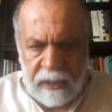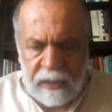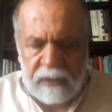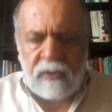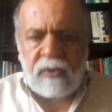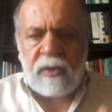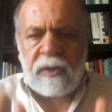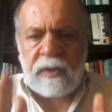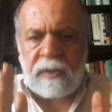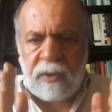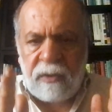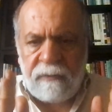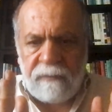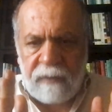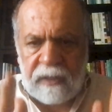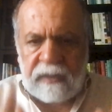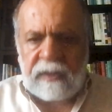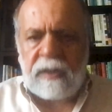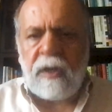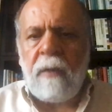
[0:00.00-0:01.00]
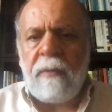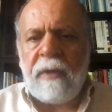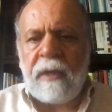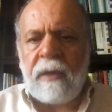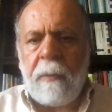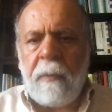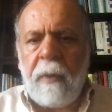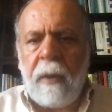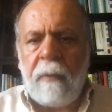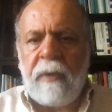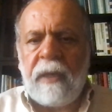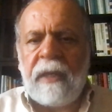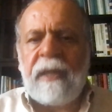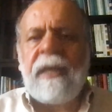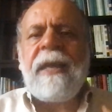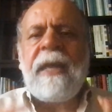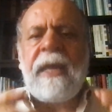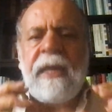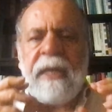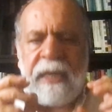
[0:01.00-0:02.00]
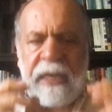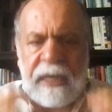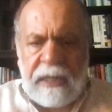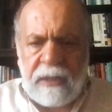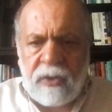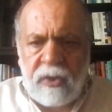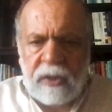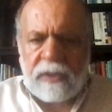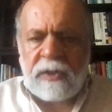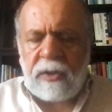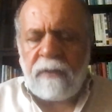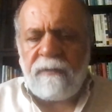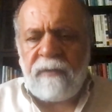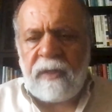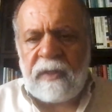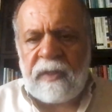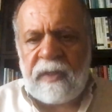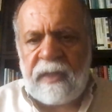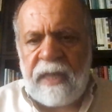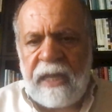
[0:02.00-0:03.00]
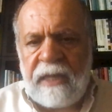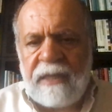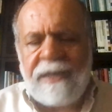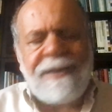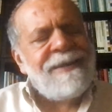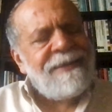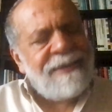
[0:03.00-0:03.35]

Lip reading: interest of the Islamic Republic, interest of the state.